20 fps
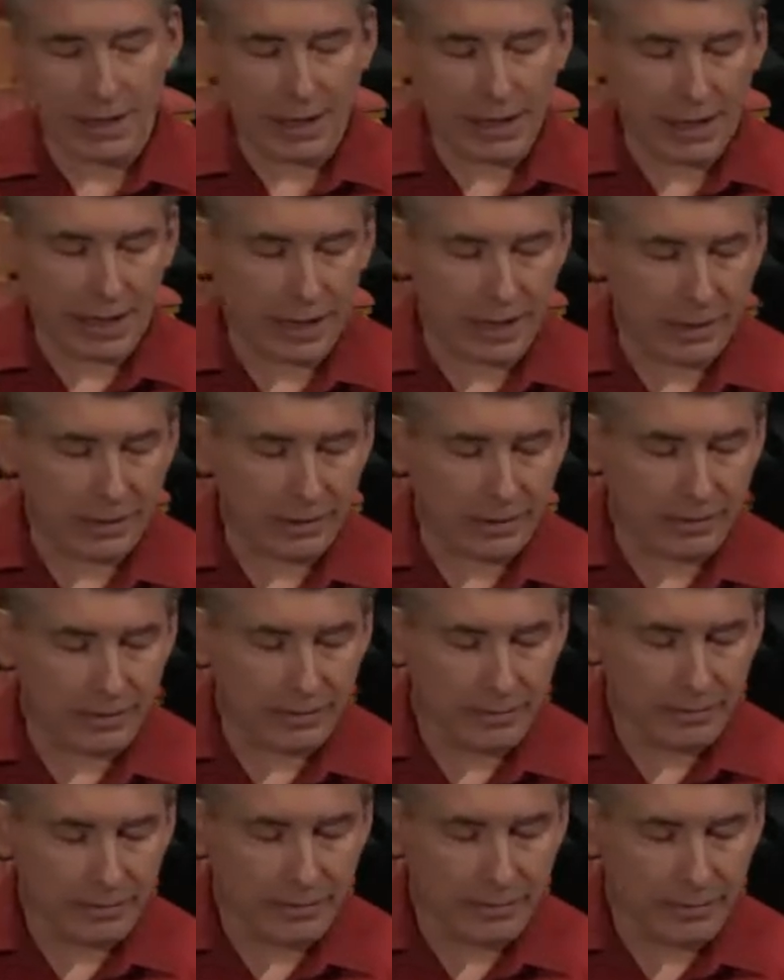And
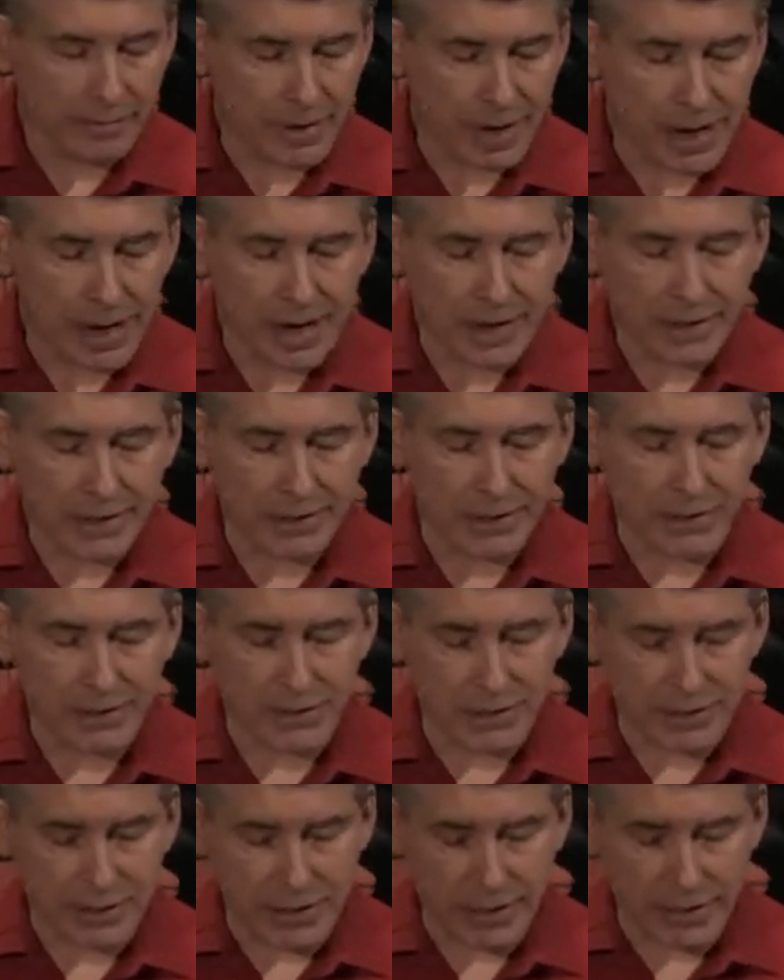I didn't
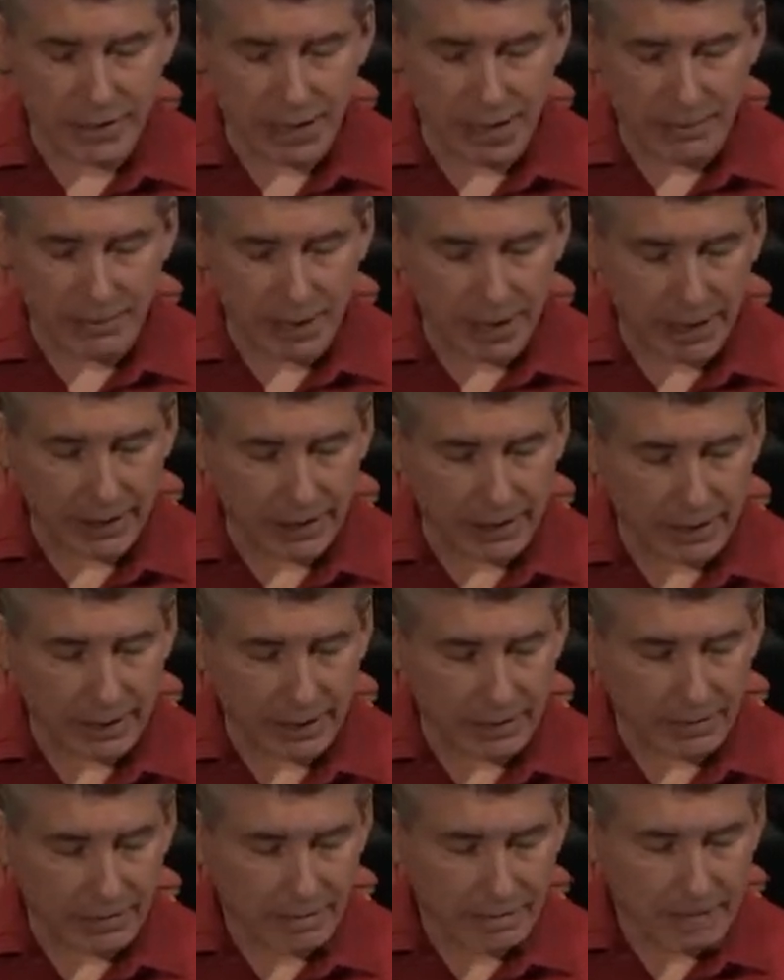understand that back
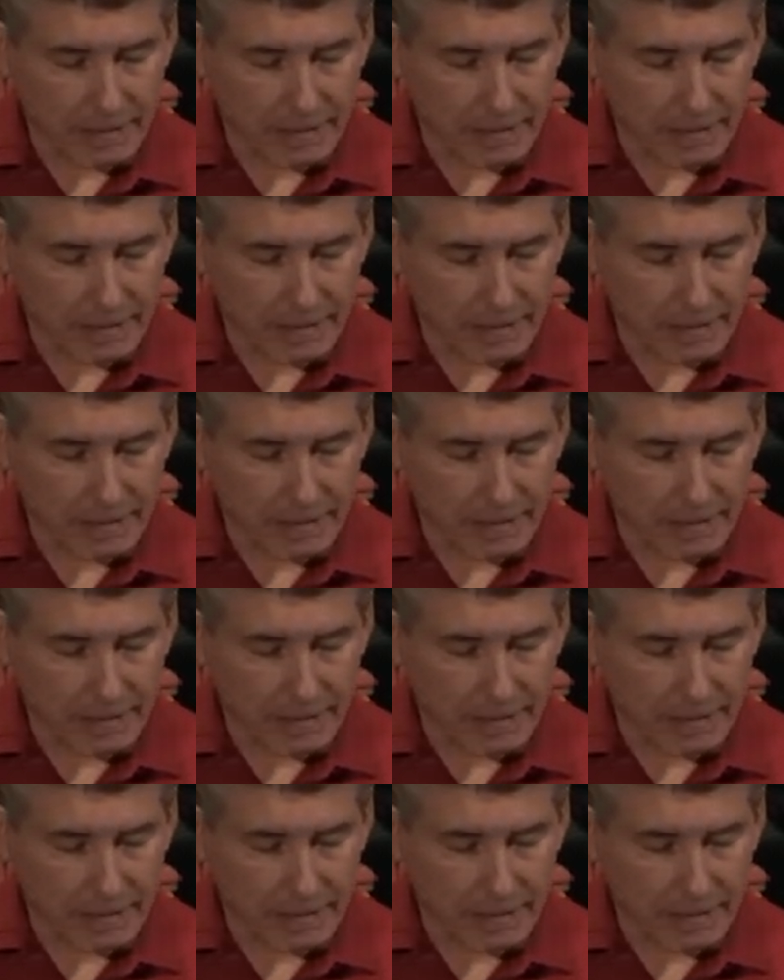then.